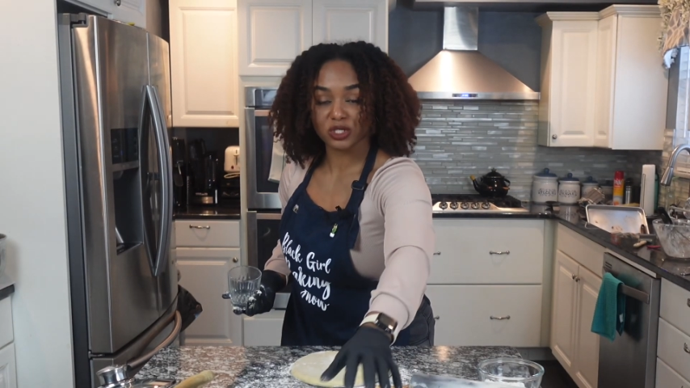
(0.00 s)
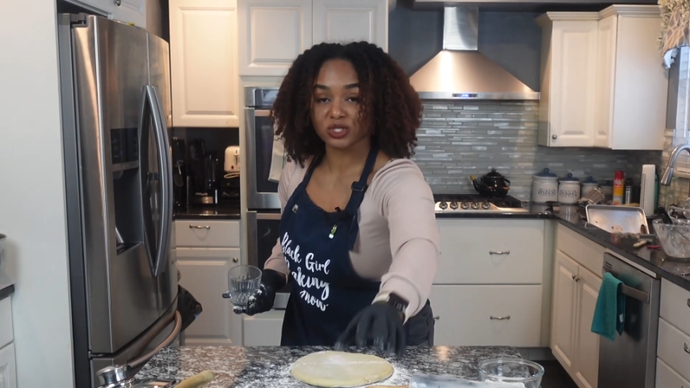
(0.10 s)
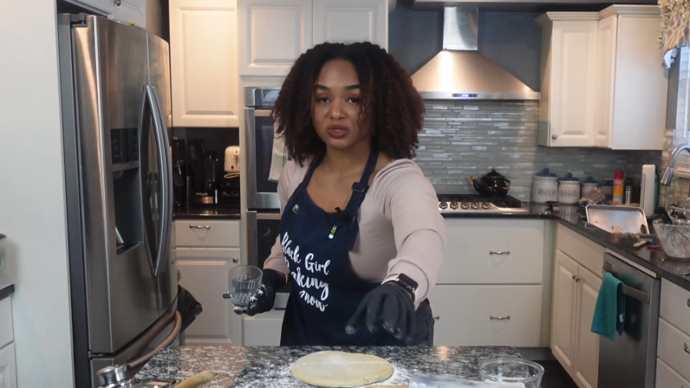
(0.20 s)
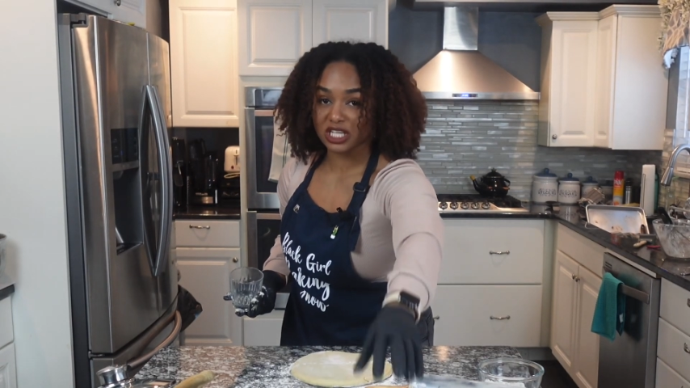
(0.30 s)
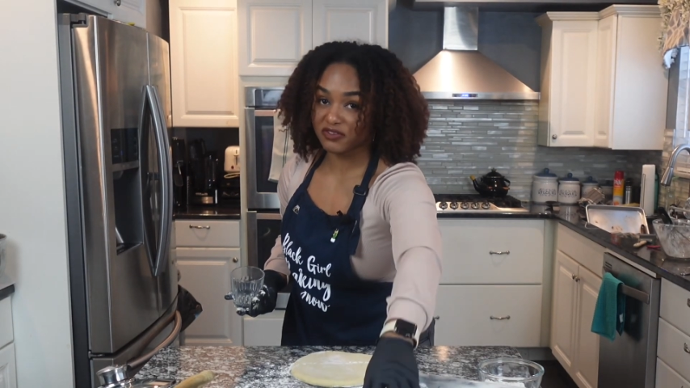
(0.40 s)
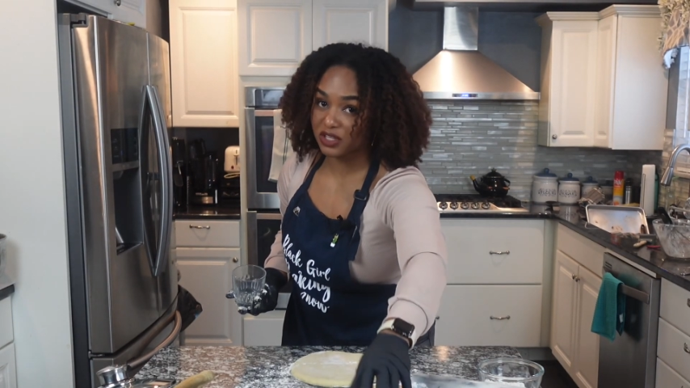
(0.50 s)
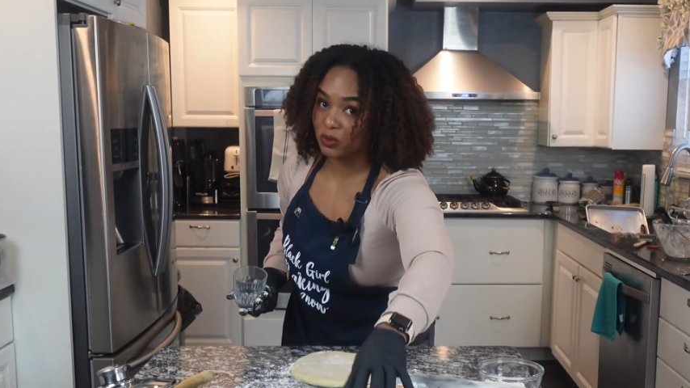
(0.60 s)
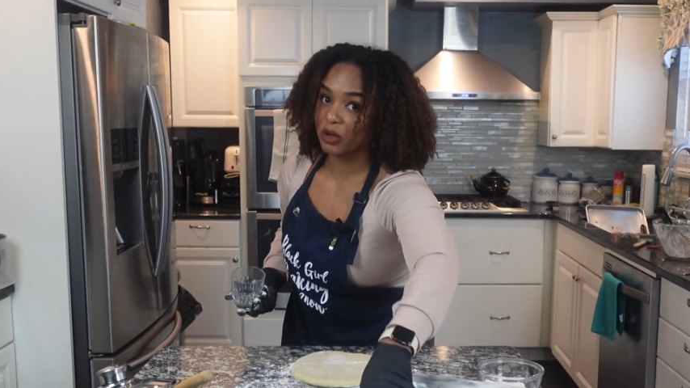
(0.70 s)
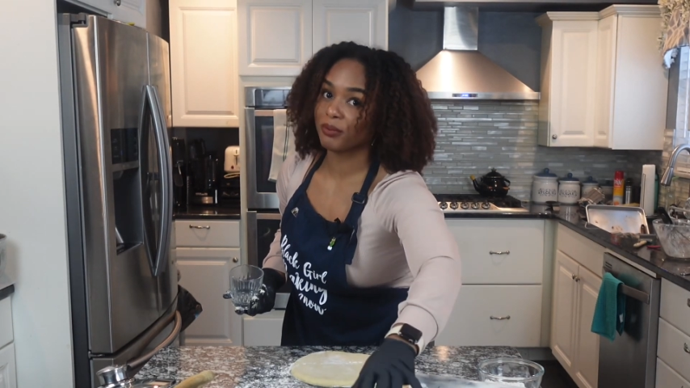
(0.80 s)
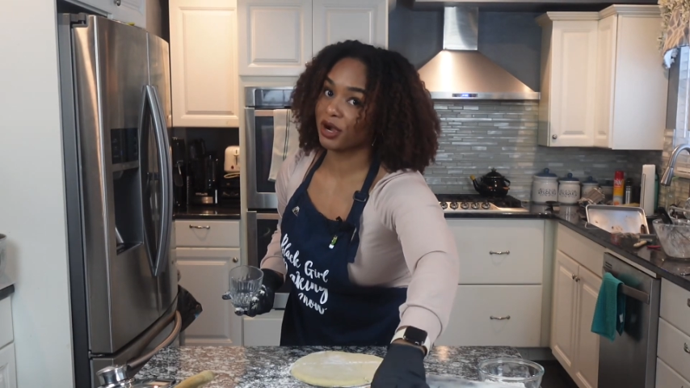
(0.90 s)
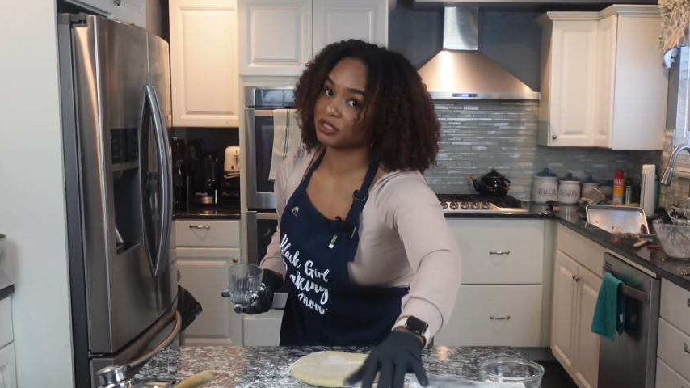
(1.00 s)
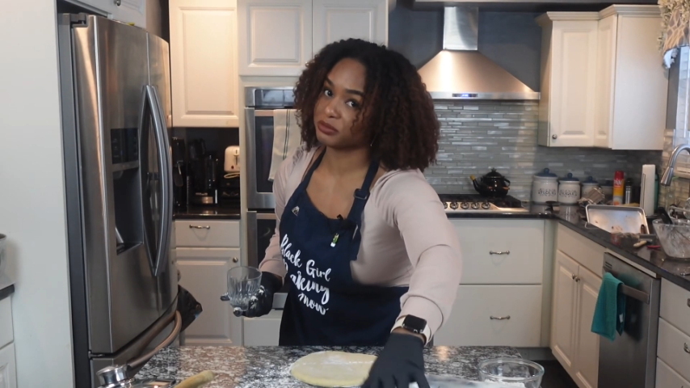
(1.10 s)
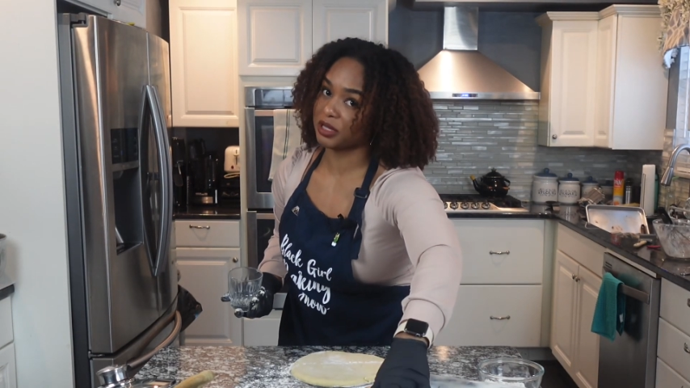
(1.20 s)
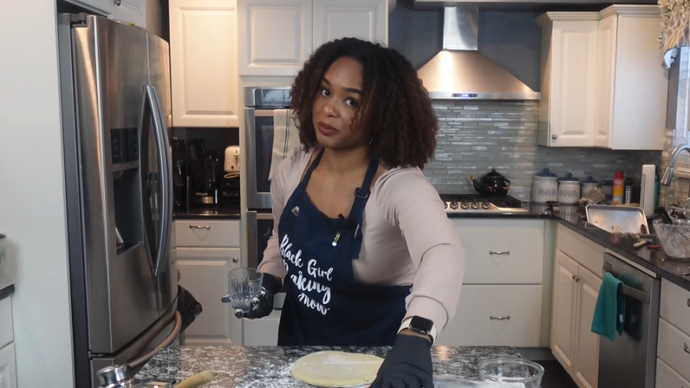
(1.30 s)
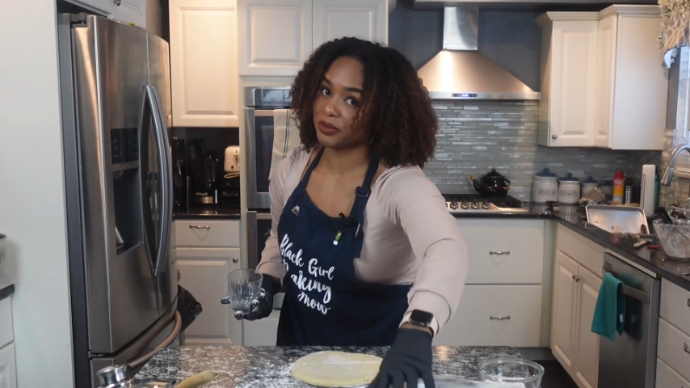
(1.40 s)
which you definitely want
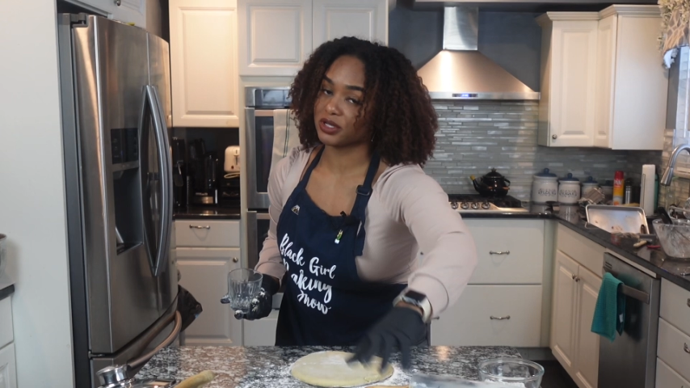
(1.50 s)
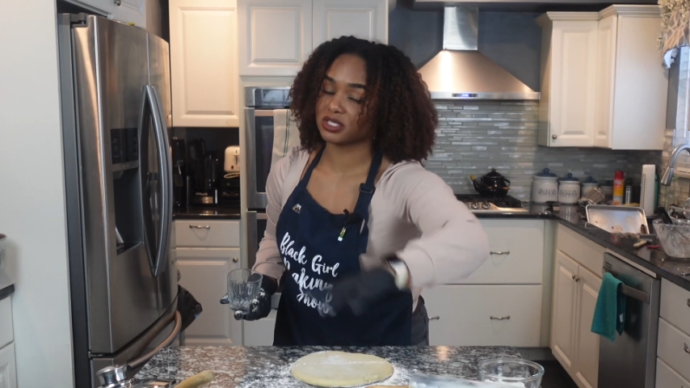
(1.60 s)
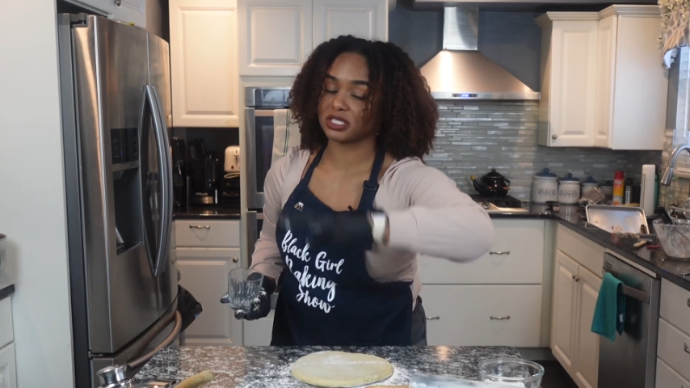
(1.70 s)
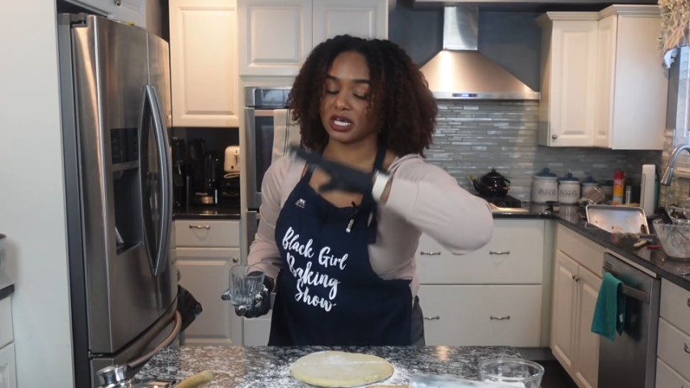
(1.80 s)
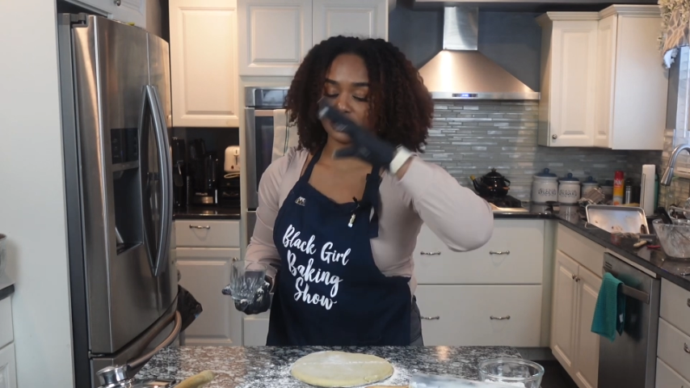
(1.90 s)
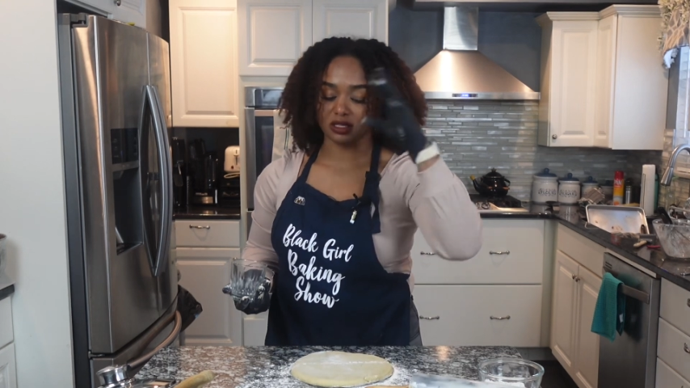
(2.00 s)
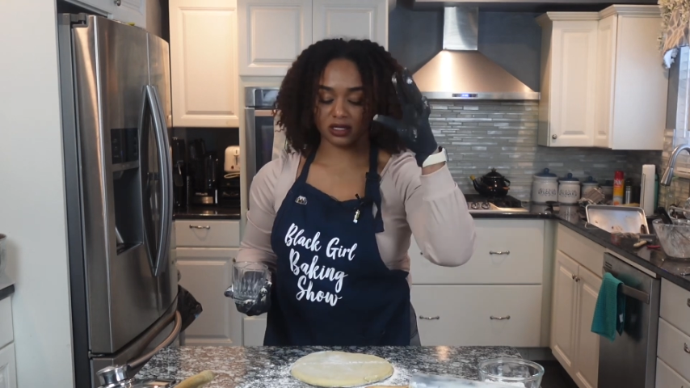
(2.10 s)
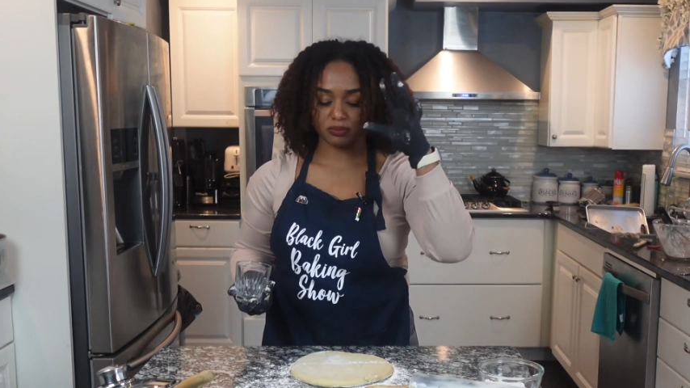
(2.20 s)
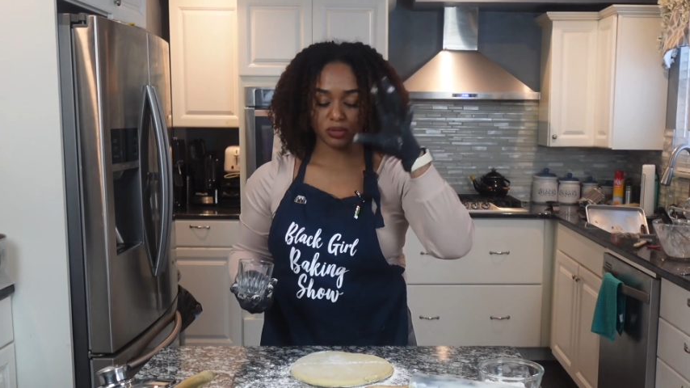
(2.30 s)
parchment paper so that the